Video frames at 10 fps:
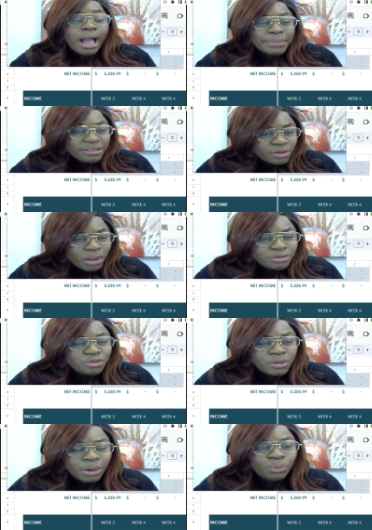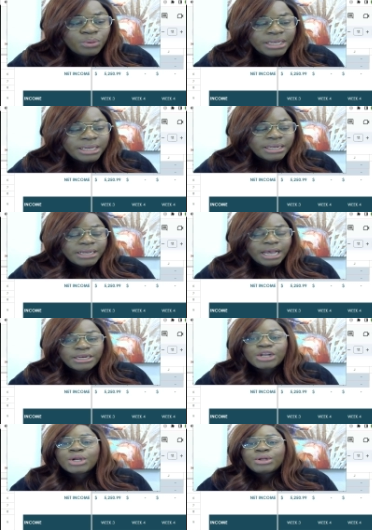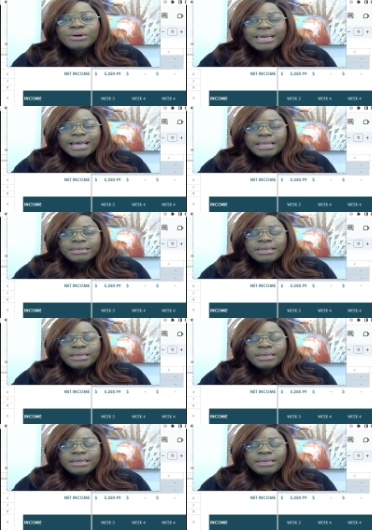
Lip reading: Amazon so that we can kind of look at